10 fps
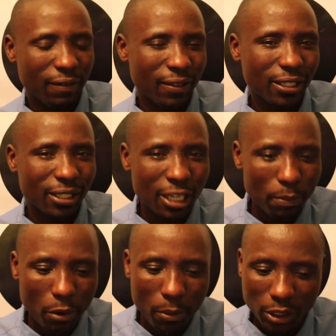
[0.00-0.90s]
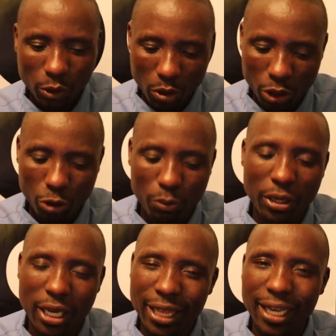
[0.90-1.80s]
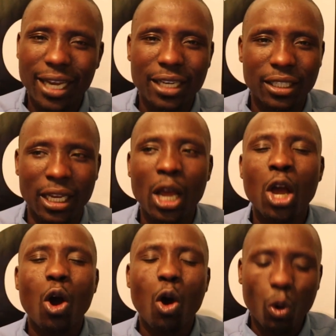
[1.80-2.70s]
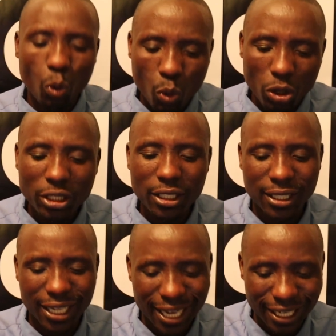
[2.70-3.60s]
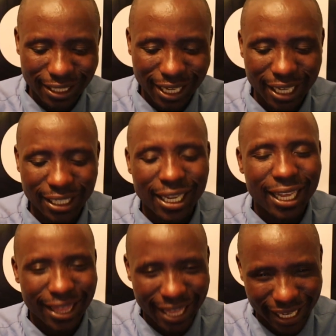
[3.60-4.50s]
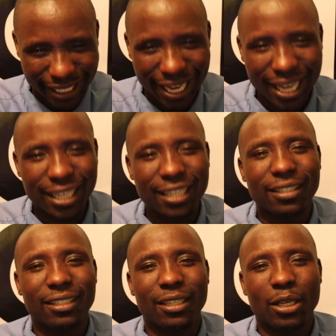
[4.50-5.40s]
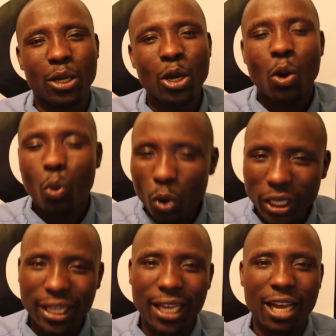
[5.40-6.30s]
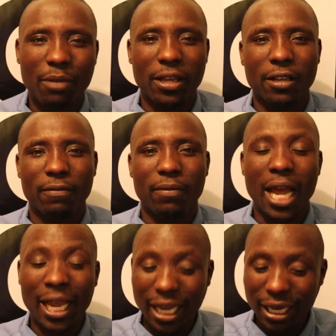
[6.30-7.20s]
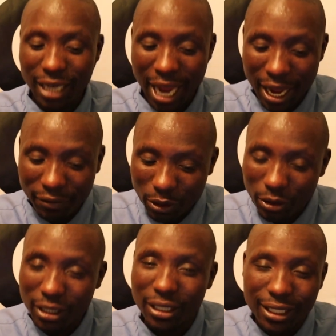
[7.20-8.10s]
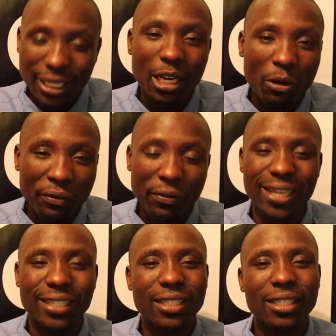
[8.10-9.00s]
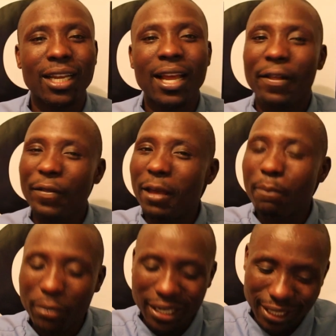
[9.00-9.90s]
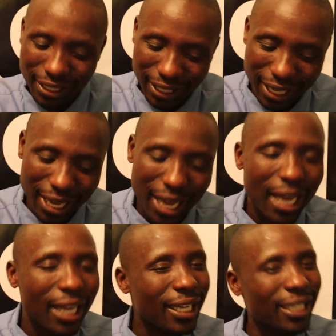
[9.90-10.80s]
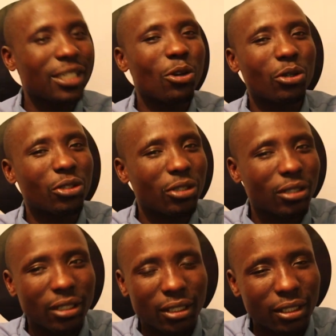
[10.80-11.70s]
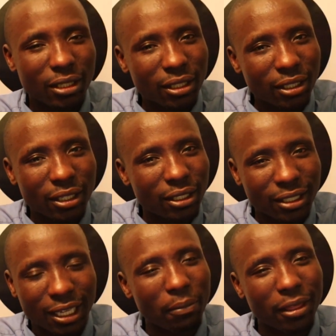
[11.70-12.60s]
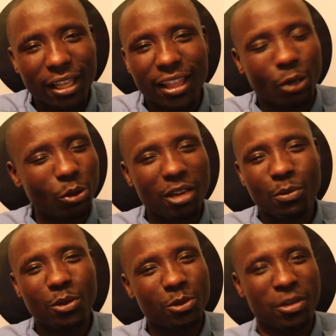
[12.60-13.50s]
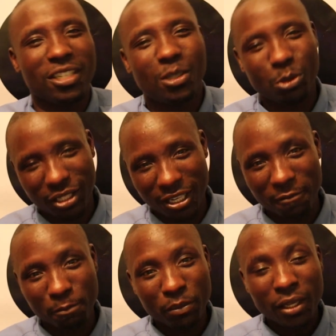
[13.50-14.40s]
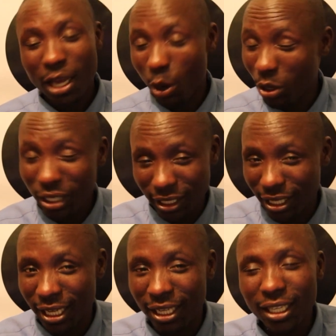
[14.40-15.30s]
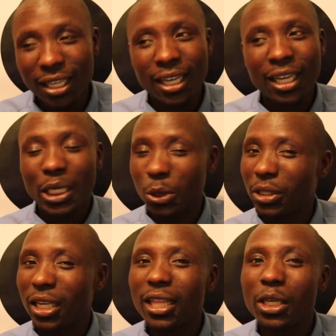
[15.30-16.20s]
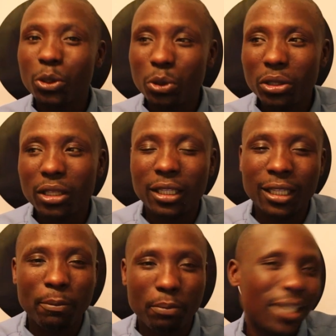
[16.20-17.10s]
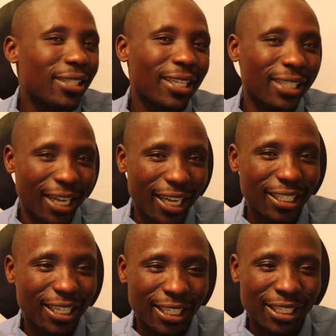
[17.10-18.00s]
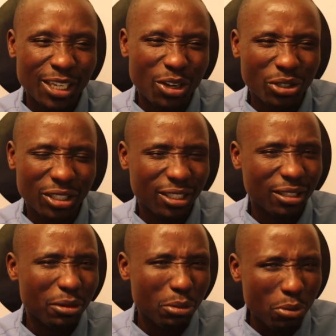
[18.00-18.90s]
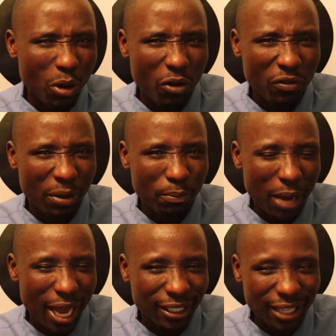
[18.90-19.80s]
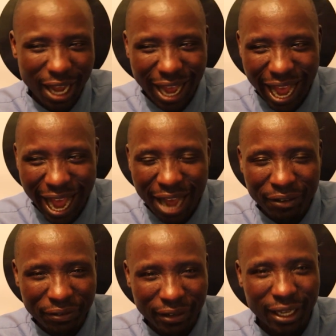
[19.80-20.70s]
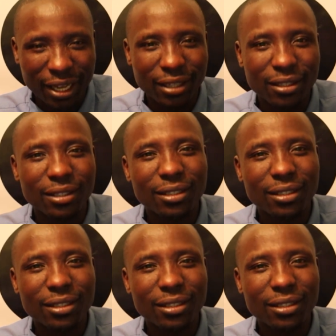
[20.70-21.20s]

these diplomats who are trooping in the country or what is inside their diary. What are they coming? I can I have to tell you first their presence here is not something that William Ruto wants to see. Honestly, to say the truth, the president elect is not more of a pan African.